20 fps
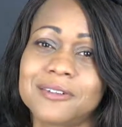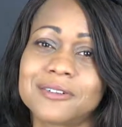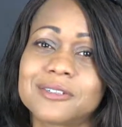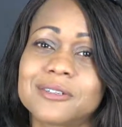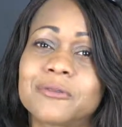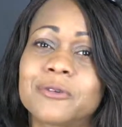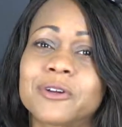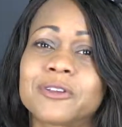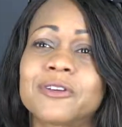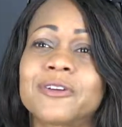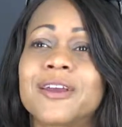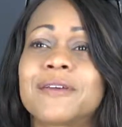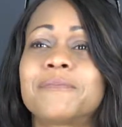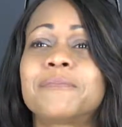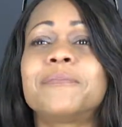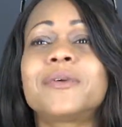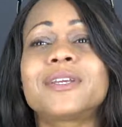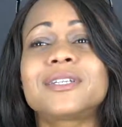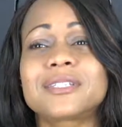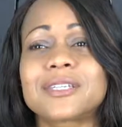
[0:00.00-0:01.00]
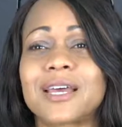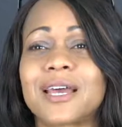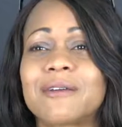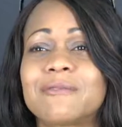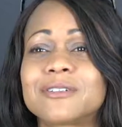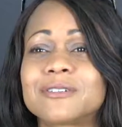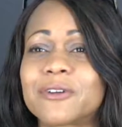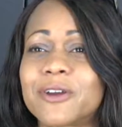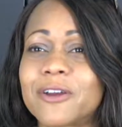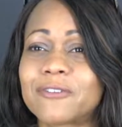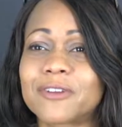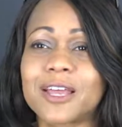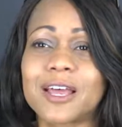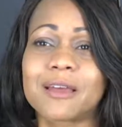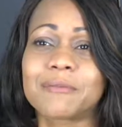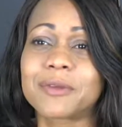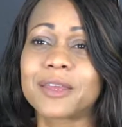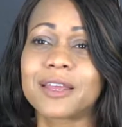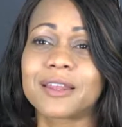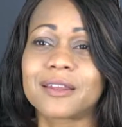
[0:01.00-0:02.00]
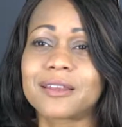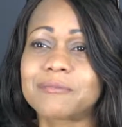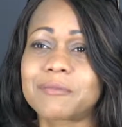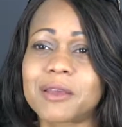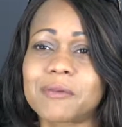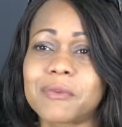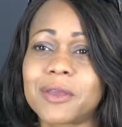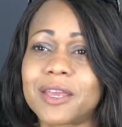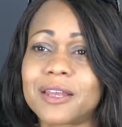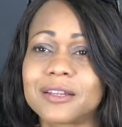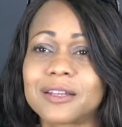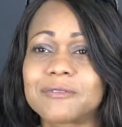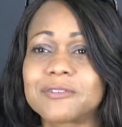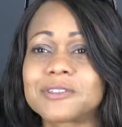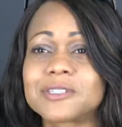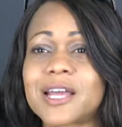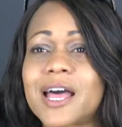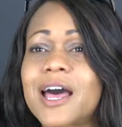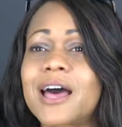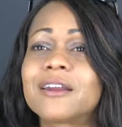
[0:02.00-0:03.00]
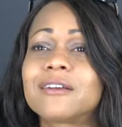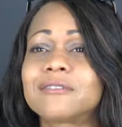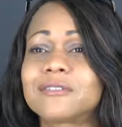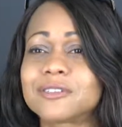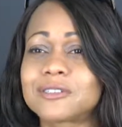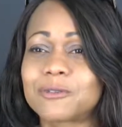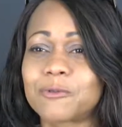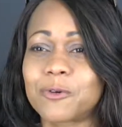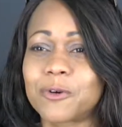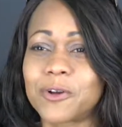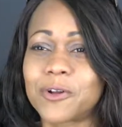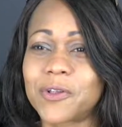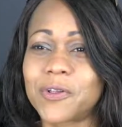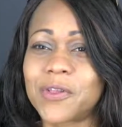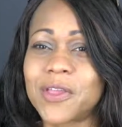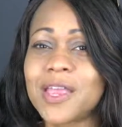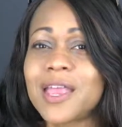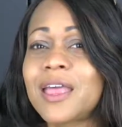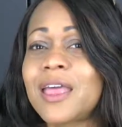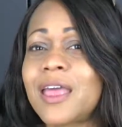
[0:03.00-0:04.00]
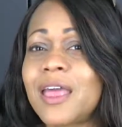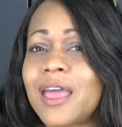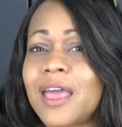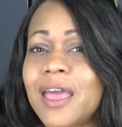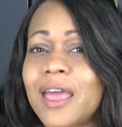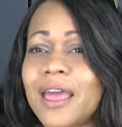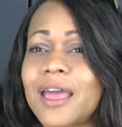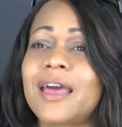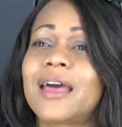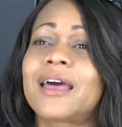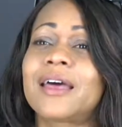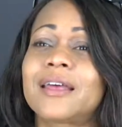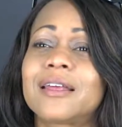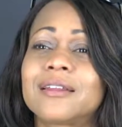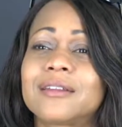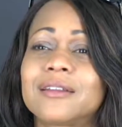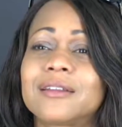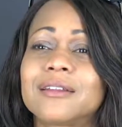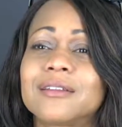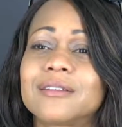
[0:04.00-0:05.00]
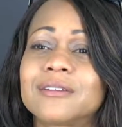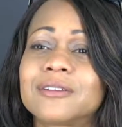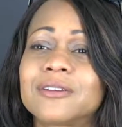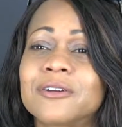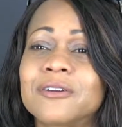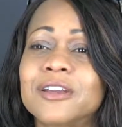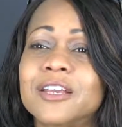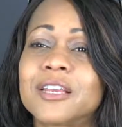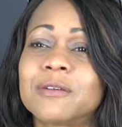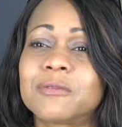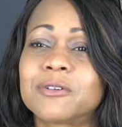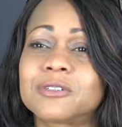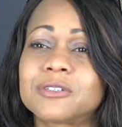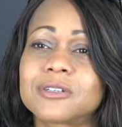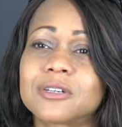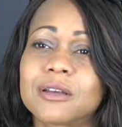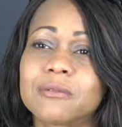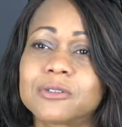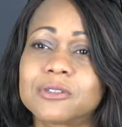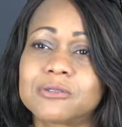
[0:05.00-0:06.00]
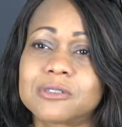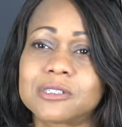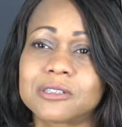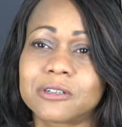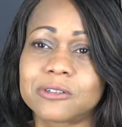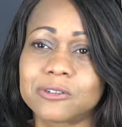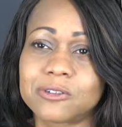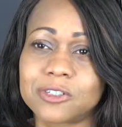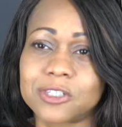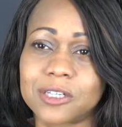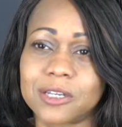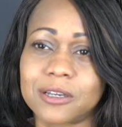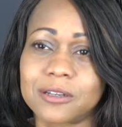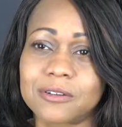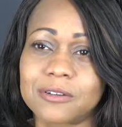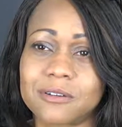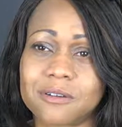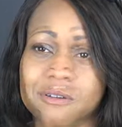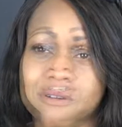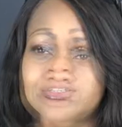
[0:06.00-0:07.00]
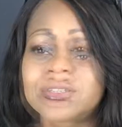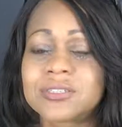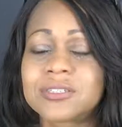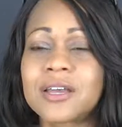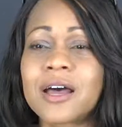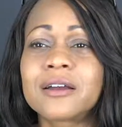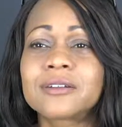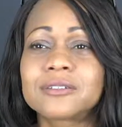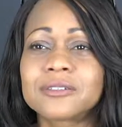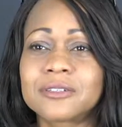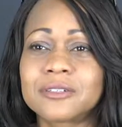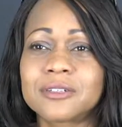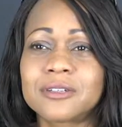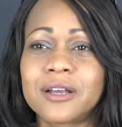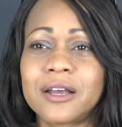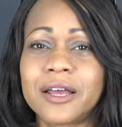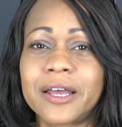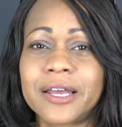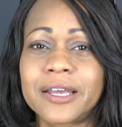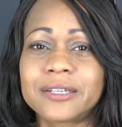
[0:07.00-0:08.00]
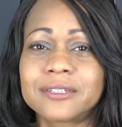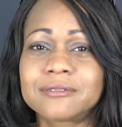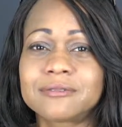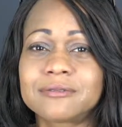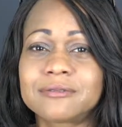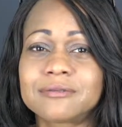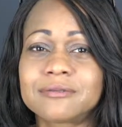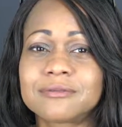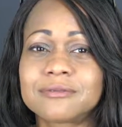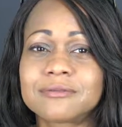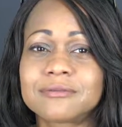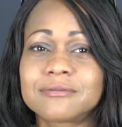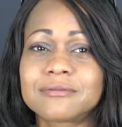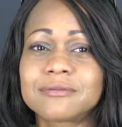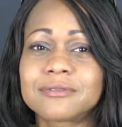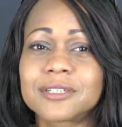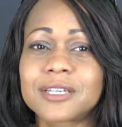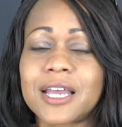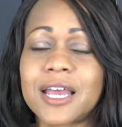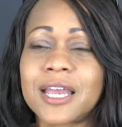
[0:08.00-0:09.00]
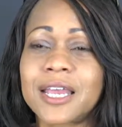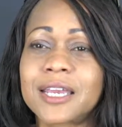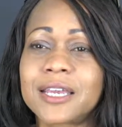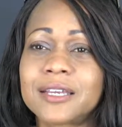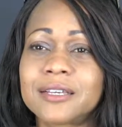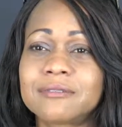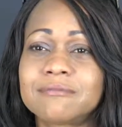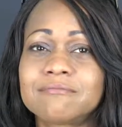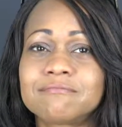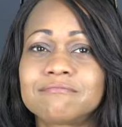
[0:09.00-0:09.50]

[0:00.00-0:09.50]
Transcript: To where there have been times where I've come in and my pain level's out of this world and they're able to come to a solution. Dr. Galan, I